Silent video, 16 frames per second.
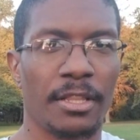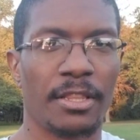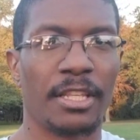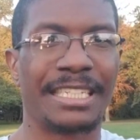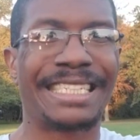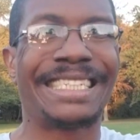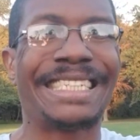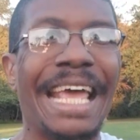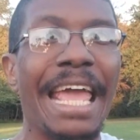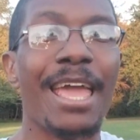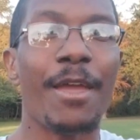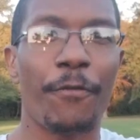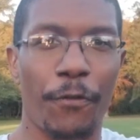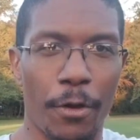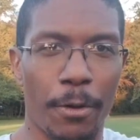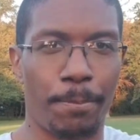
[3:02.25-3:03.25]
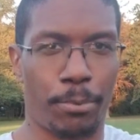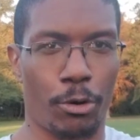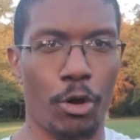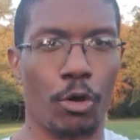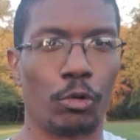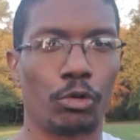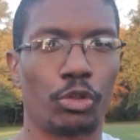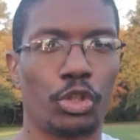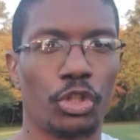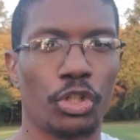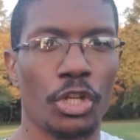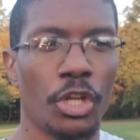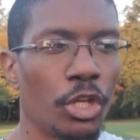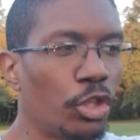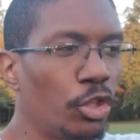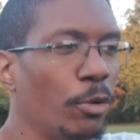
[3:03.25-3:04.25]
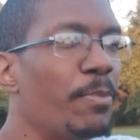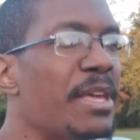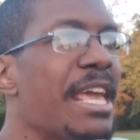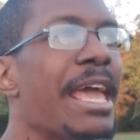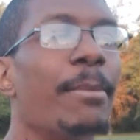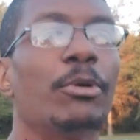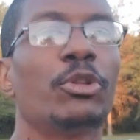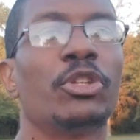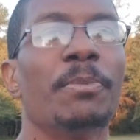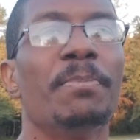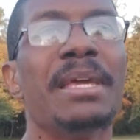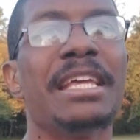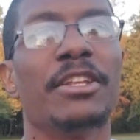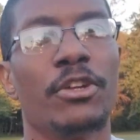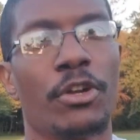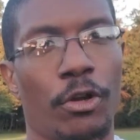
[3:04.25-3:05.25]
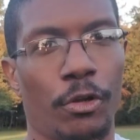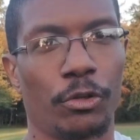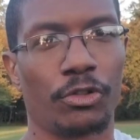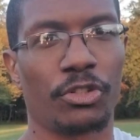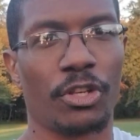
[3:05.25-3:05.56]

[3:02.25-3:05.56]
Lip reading: the safe approach to be able to meet girls,